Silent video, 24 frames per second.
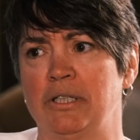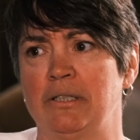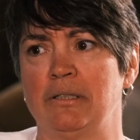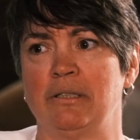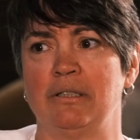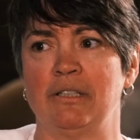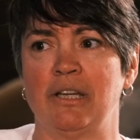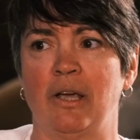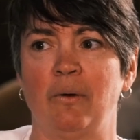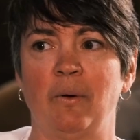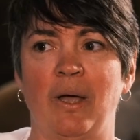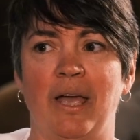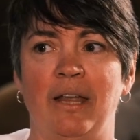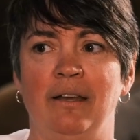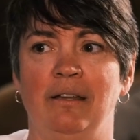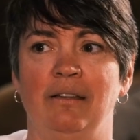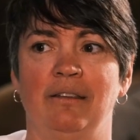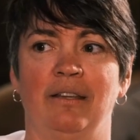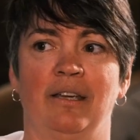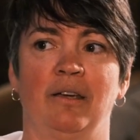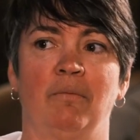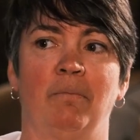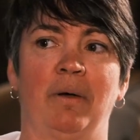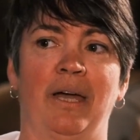didn't know
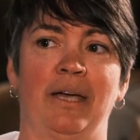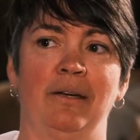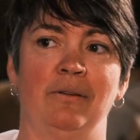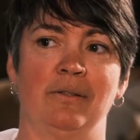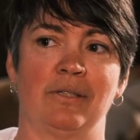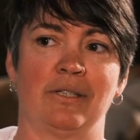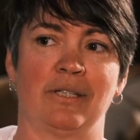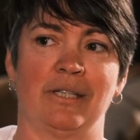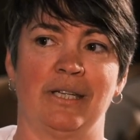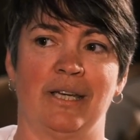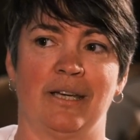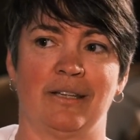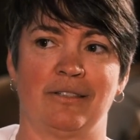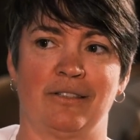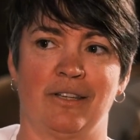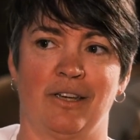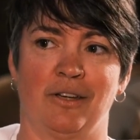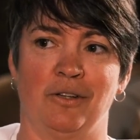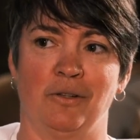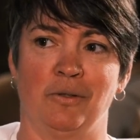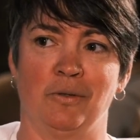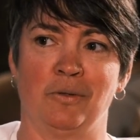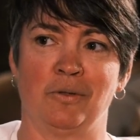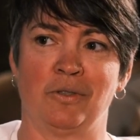anything about
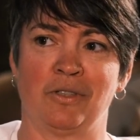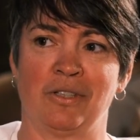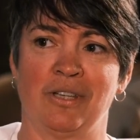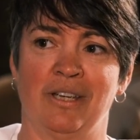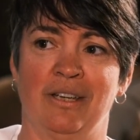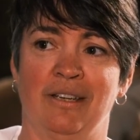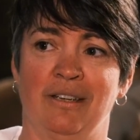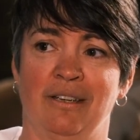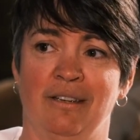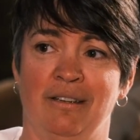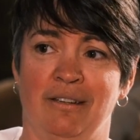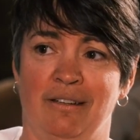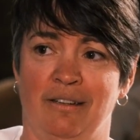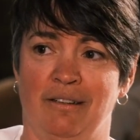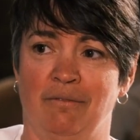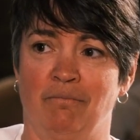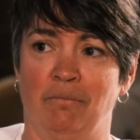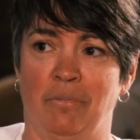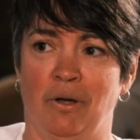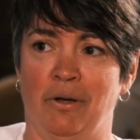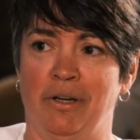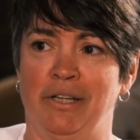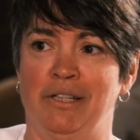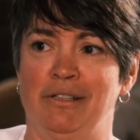CSOs,
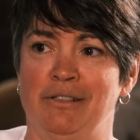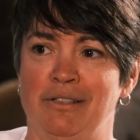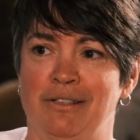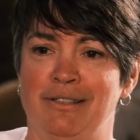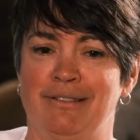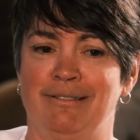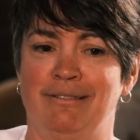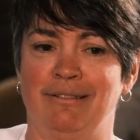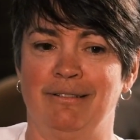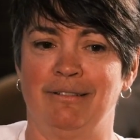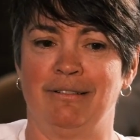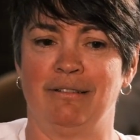combined